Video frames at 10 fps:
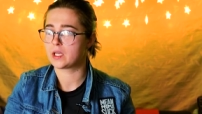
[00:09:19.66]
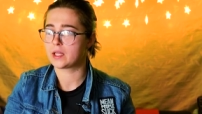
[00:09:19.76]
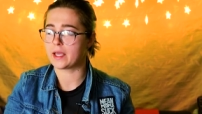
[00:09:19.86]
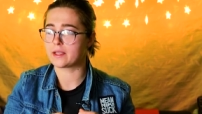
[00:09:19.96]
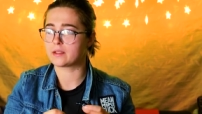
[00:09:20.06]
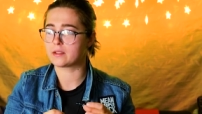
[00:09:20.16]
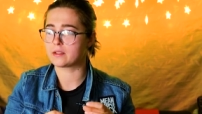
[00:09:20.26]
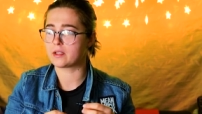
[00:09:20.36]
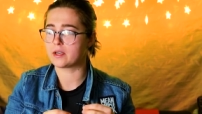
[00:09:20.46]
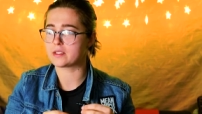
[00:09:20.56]
like
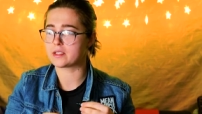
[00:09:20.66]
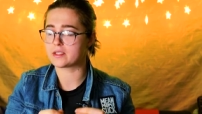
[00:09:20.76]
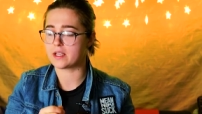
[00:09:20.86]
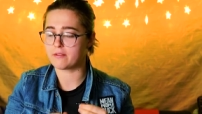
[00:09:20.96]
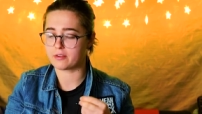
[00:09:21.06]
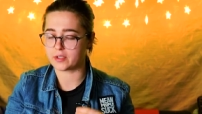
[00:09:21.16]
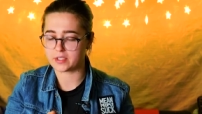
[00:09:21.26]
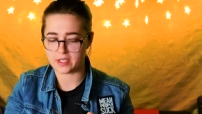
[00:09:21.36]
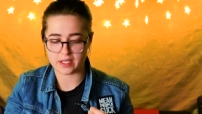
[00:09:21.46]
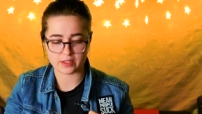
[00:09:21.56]
there's a
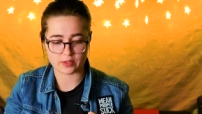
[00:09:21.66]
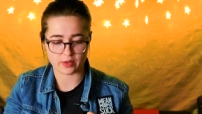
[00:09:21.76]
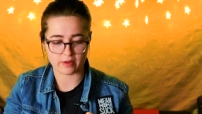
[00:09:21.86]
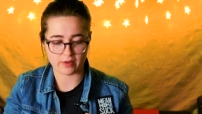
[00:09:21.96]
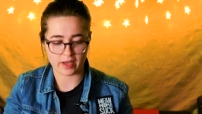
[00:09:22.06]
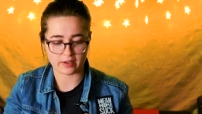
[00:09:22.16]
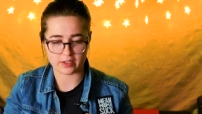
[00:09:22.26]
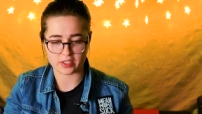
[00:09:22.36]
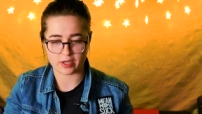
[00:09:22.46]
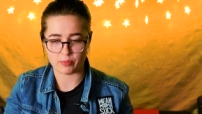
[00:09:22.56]
self-critique sort of
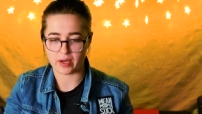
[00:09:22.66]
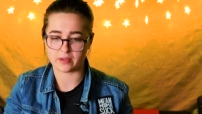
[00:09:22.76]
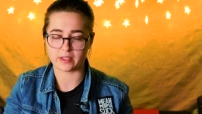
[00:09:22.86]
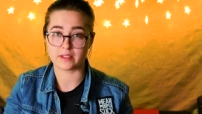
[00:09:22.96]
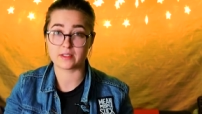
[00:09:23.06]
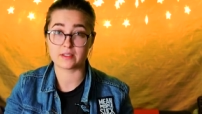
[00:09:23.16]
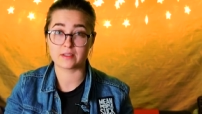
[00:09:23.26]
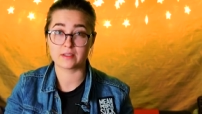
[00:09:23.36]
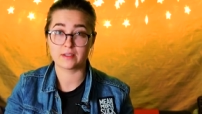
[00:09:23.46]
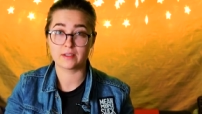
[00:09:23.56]
energy about
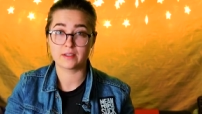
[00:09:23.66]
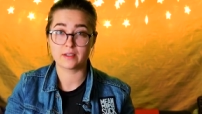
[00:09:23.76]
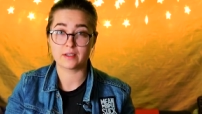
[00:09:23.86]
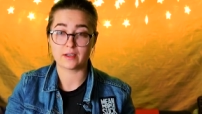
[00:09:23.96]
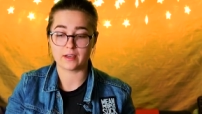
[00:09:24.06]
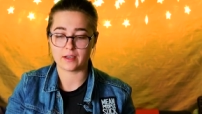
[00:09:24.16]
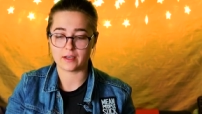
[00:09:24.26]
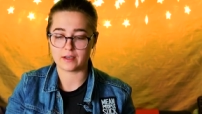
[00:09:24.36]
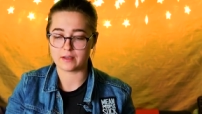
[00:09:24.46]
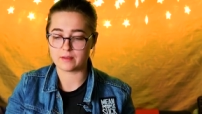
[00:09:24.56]
this.
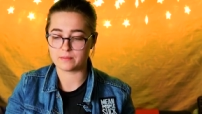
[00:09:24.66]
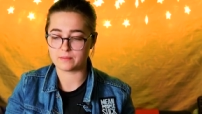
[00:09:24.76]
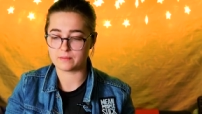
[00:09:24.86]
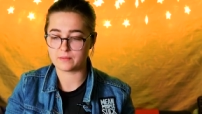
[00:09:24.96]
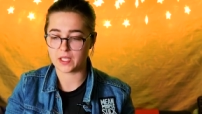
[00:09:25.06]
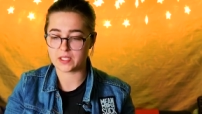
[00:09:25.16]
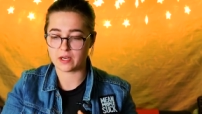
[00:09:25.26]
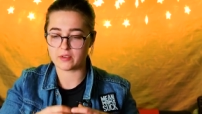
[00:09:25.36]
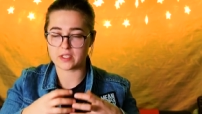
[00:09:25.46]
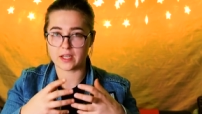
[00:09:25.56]
Instead
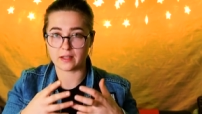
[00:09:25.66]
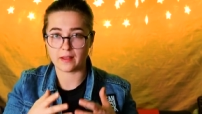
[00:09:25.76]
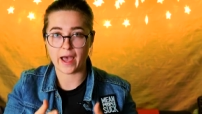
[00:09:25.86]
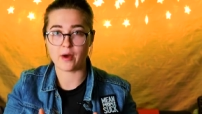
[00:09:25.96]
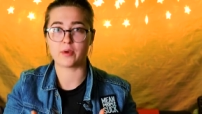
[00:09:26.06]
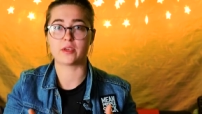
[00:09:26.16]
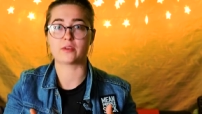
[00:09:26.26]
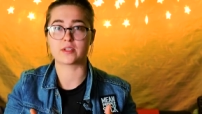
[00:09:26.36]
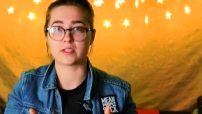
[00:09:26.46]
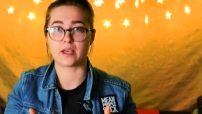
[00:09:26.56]
of just allowing
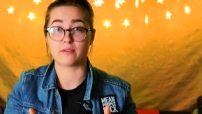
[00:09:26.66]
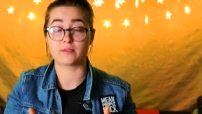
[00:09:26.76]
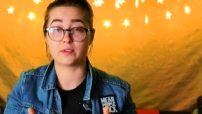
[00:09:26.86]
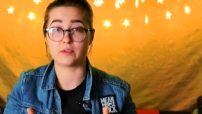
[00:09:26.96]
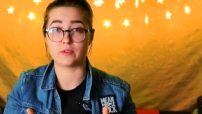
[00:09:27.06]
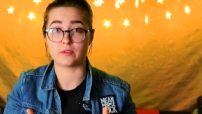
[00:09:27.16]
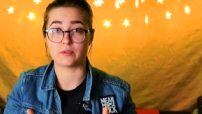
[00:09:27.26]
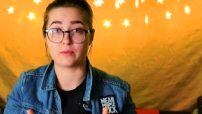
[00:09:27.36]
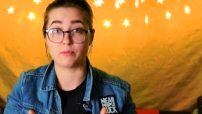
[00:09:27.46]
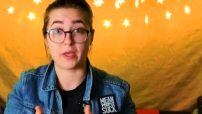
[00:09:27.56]
yourself
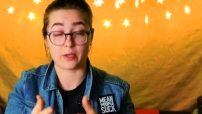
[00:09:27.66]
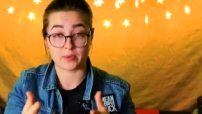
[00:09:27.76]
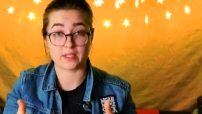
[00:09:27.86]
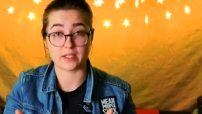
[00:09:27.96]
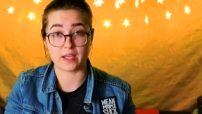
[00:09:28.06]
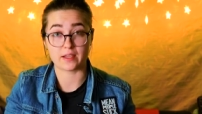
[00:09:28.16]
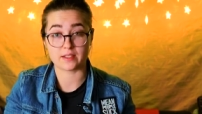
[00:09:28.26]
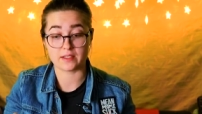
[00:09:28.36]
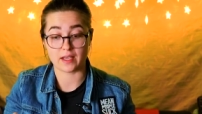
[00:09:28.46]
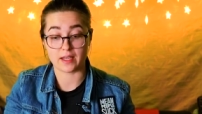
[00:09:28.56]
to make
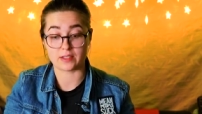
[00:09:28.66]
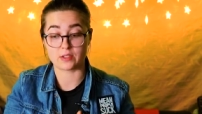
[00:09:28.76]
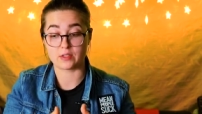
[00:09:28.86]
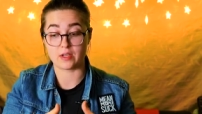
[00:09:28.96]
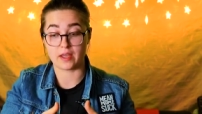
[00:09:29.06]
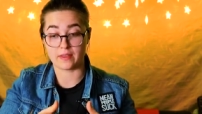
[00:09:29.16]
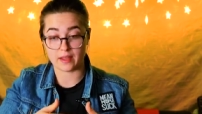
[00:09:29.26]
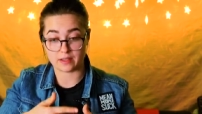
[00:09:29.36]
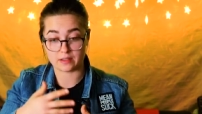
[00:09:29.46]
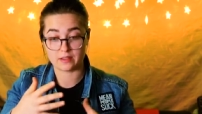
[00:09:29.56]
mistakes and
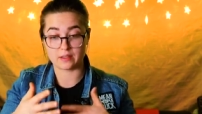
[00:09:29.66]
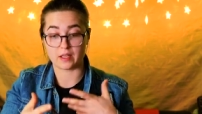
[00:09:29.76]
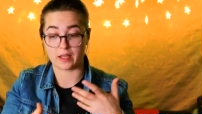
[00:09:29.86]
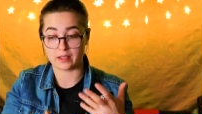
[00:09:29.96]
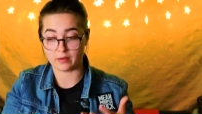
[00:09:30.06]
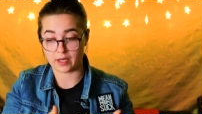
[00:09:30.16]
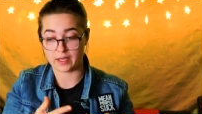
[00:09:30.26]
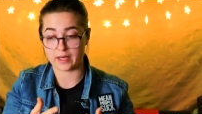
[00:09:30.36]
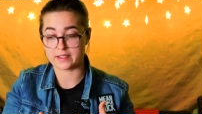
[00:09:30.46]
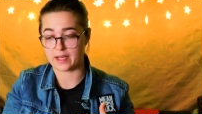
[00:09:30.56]
then like, okay,
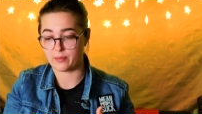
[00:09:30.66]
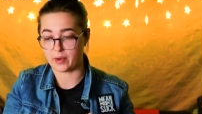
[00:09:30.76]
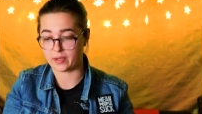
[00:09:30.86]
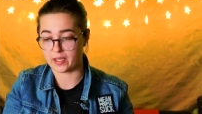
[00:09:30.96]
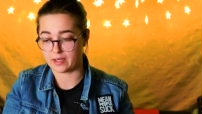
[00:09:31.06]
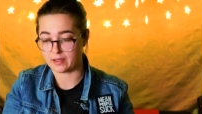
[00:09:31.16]
next time I'll get